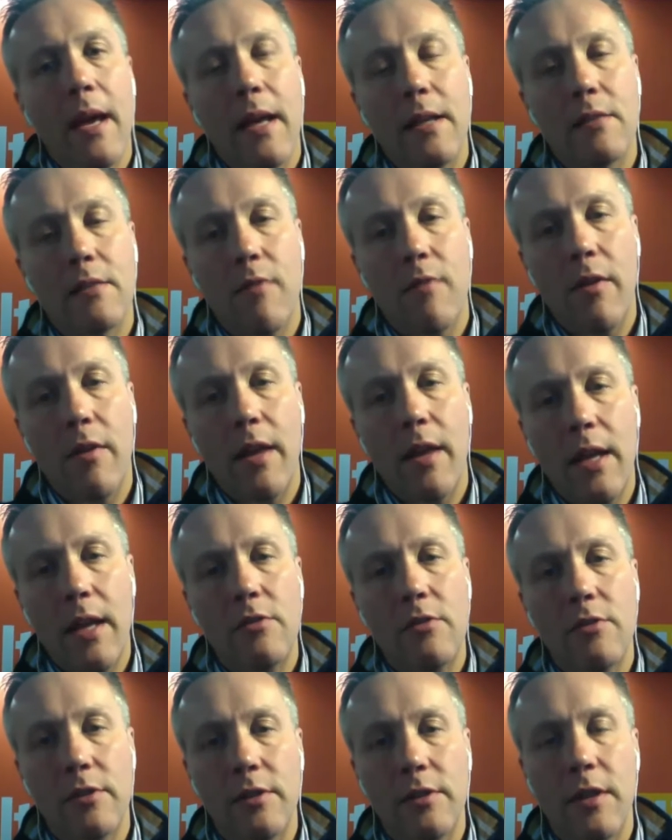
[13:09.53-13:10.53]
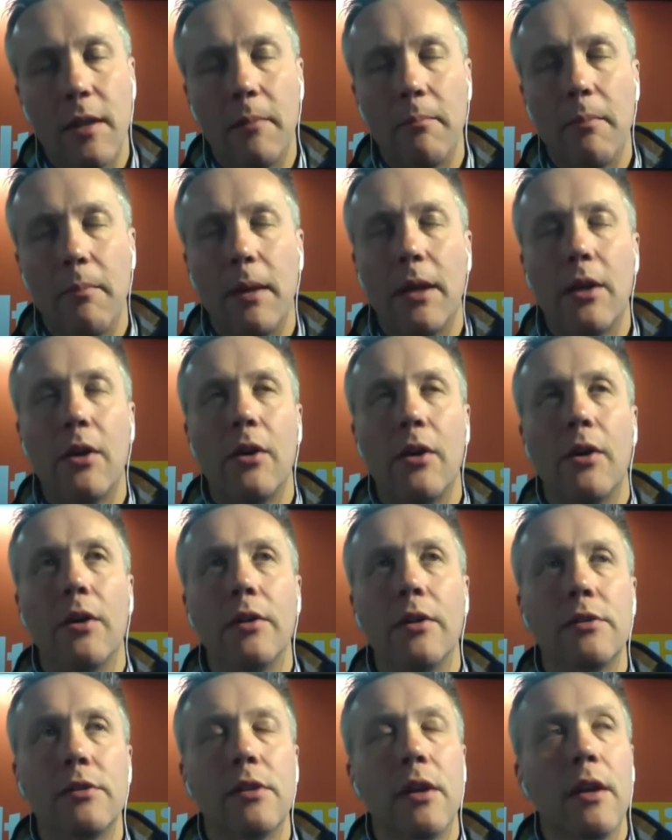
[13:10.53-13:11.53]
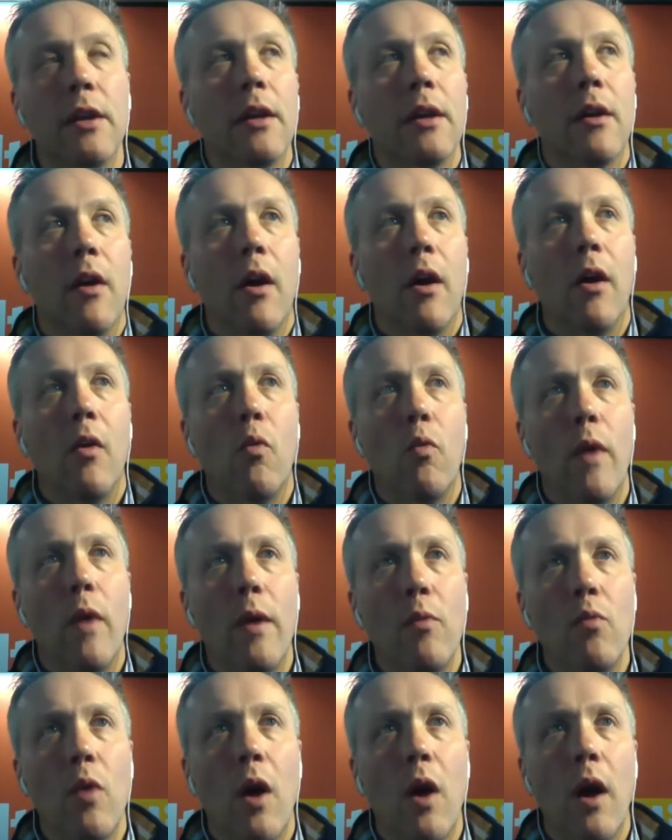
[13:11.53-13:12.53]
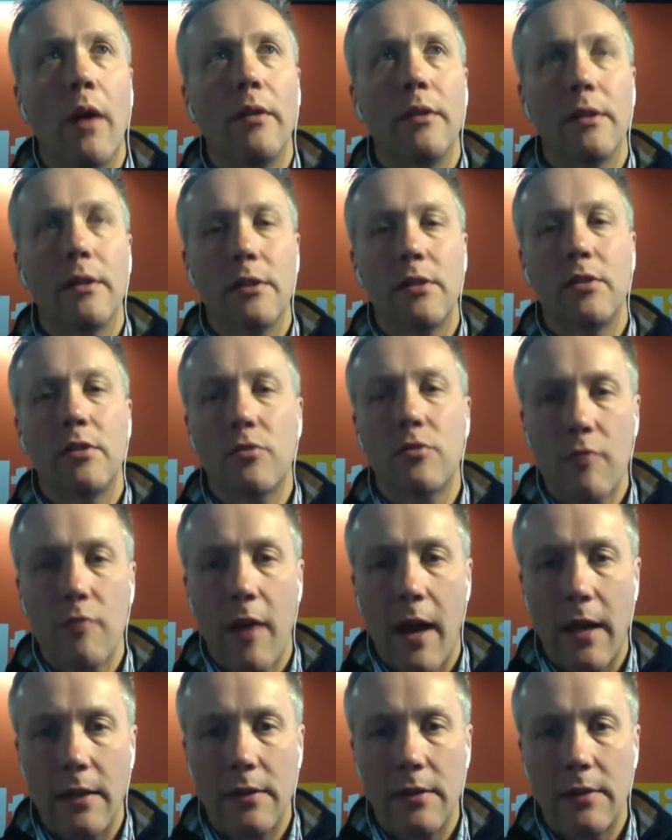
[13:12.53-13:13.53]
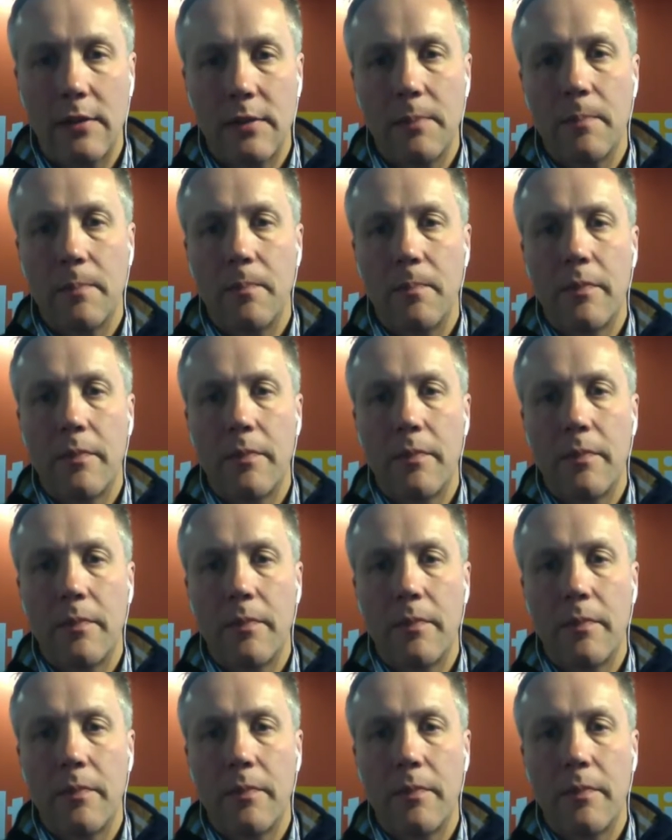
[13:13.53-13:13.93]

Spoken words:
it's rather interesting because when we're under stress,